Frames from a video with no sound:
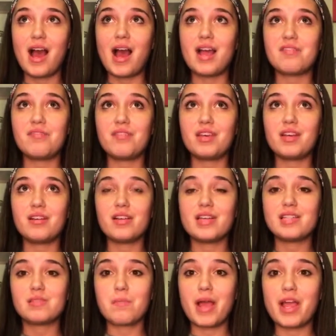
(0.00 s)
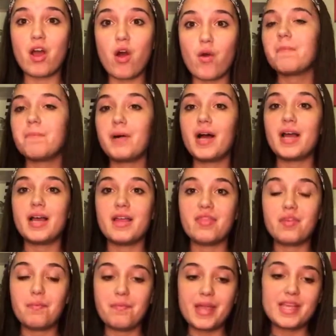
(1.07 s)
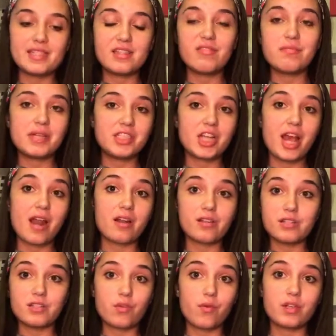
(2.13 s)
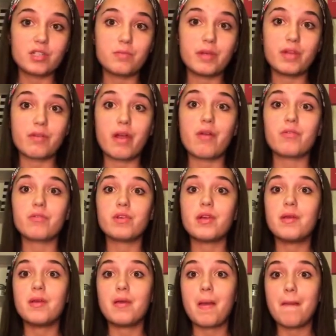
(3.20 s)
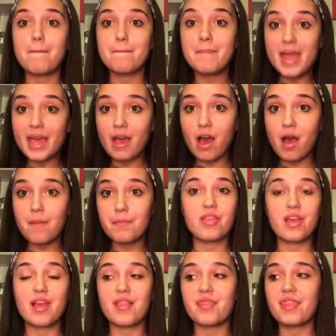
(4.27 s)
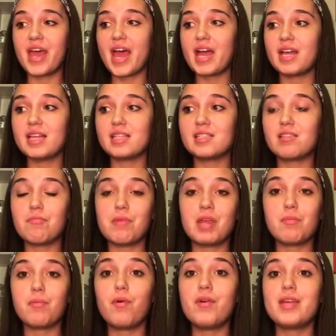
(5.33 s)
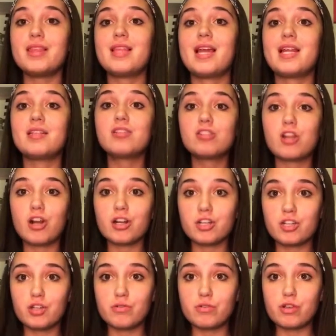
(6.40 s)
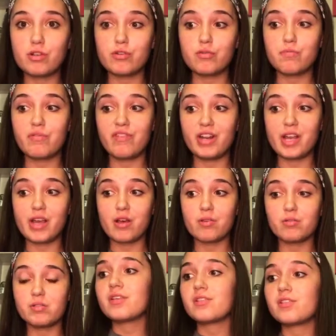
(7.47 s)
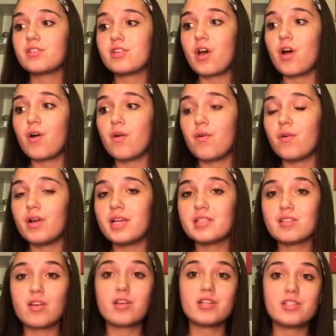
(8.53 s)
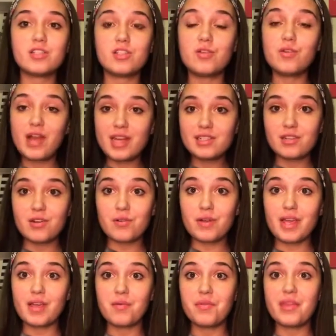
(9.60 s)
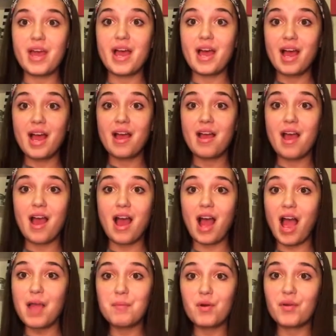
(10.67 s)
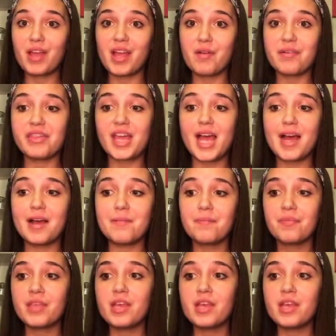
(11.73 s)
I feel is my own. But the base of my channel is going to be around makeup, and that is the main point that I started YouTube videos. So as long as you guys are okay with that, I'm okay with that.